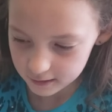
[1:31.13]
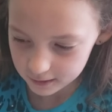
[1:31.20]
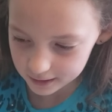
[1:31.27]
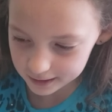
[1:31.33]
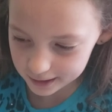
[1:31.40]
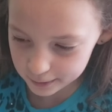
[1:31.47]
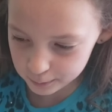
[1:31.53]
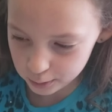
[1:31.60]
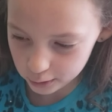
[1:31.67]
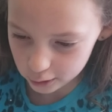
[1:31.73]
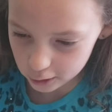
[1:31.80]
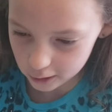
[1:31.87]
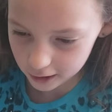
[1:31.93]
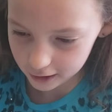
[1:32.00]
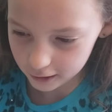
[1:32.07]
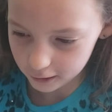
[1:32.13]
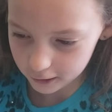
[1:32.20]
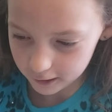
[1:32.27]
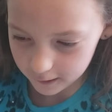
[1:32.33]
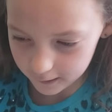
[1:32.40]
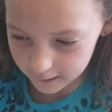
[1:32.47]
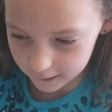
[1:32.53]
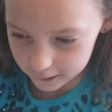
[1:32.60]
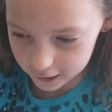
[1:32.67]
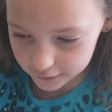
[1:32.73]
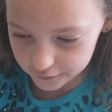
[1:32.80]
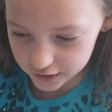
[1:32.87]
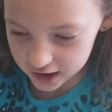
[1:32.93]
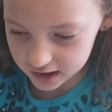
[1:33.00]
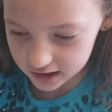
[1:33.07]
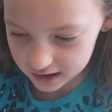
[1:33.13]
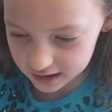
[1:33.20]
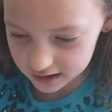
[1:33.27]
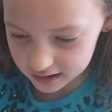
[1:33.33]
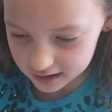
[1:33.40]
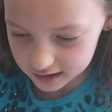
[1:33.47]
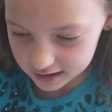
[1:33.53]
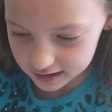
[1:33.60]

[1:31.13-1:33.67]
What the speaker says: going to pour all of it in.